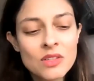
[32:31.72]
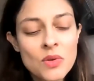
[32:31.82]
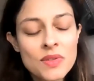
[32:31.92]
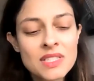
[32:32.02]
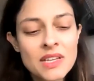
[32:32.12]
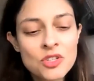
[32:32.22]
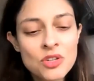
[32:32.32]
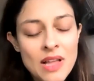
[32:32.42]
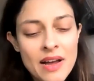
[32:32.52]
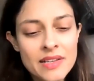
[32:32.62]
you know, the
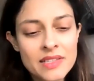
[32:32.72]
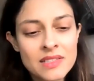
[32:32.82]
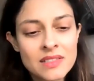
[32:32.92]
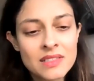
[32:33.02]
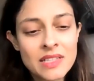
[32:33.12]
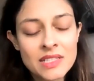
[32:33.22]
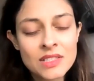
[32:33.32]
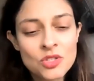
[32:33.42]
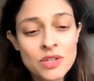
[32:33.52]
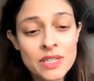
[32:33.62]
centralized test
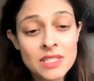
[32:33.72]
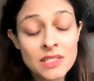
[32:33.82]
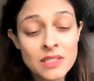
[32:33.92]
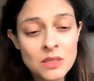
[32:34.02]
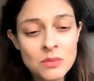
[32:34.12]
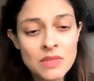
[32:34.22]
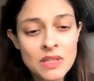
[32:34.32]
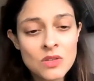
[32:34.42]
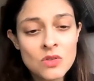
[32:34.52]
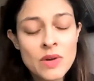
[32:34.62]
and trace system that
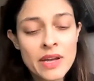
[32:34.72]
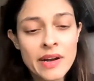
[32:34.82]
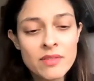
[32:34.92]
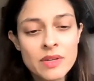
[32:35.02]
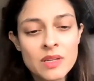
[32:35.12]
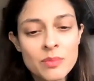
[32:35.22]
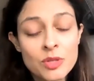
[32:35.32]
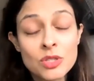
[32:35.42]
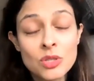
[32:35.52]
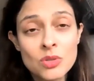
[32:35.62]
the UK government
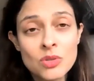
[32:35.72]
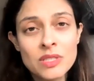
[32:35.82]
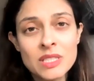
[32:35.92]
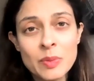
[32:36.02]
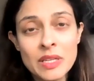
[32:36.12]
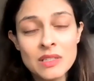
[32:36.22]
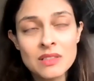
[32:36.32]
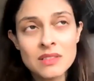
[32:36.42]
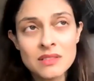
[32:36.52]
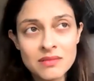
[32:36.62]
pursued has
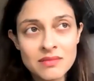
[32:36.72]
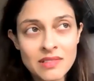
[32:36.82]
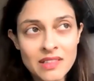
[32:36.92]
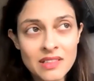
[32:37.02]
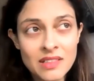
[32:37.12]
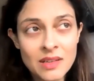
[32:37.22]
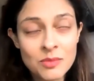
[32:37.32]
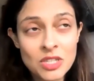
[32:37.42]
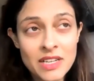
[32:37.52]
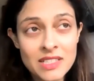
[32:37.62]
been, I'm
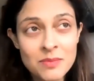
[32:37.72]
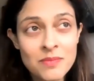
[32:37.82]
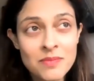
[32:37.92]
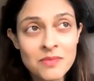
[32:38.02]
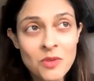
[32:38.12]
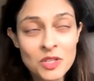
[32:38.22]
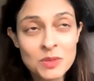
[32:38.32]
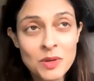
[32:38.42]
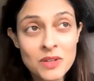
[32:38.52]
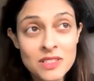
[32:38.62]
trying to watch
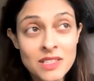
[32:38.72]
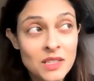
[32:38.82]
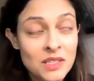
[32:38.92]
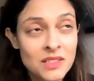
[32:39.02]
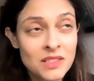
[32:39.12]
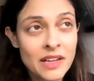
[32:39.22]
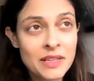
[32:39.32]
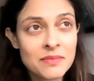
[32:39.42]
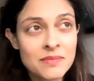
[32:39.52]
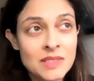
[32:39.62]
my words here,
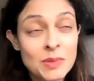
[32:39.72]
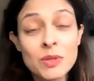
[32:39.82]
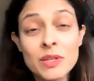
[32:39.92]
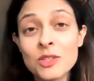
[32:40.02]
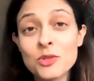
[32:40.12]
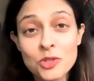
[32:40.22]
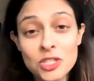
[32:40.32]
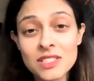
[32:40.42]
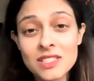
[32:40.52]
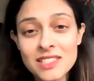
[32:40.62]
it's been pretty
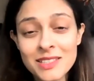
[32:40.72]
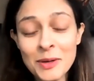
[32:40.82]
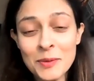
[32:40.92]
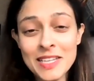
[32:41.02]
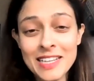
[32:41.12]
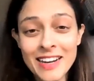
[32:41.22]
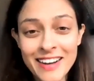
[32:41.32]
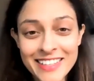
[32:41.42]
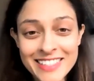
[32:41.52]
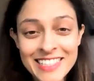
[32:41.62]
atrocious
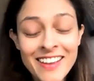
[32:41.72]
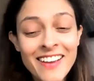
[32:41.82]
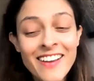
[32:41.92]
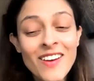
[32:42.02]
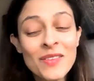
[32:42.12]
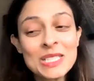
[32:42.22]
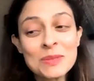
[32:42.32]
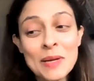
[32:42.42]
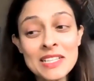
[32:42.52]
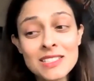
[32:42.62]
because we
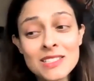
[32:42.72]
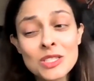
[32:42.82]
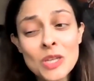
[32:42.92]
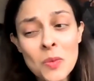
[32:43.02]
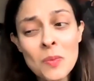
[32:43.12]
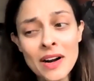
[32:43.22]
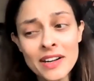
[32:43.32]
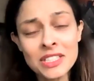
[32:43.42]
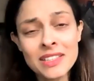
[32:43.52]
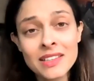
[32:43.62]
spent so
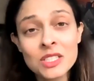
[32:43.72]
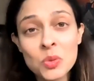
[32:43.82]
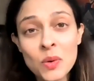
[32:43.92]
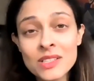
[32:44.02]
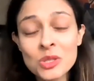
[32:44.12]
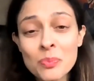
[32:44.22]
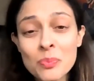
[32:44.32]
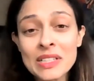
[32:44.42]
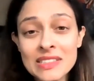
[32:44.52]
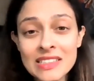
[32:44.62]
much, I think like 22
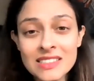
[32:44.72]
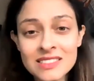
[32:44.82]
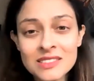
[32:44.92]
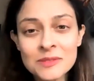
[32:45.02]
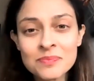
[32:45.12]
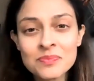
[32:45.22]
billion